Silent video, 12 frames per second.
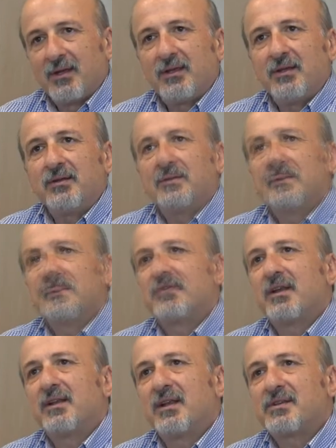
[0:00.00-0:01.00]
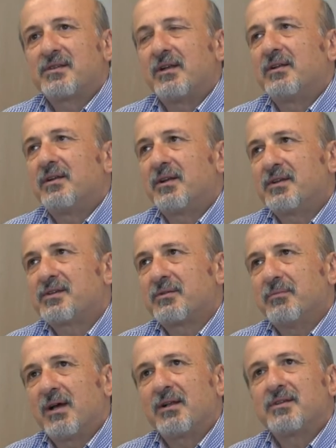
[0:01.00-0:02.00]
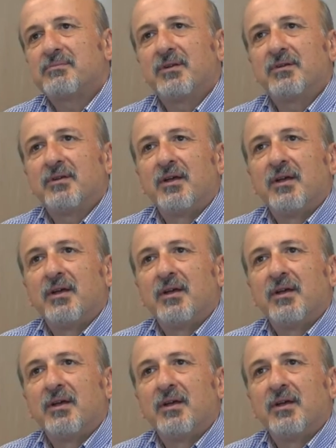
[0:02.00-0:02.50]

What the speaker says: in financial risk management,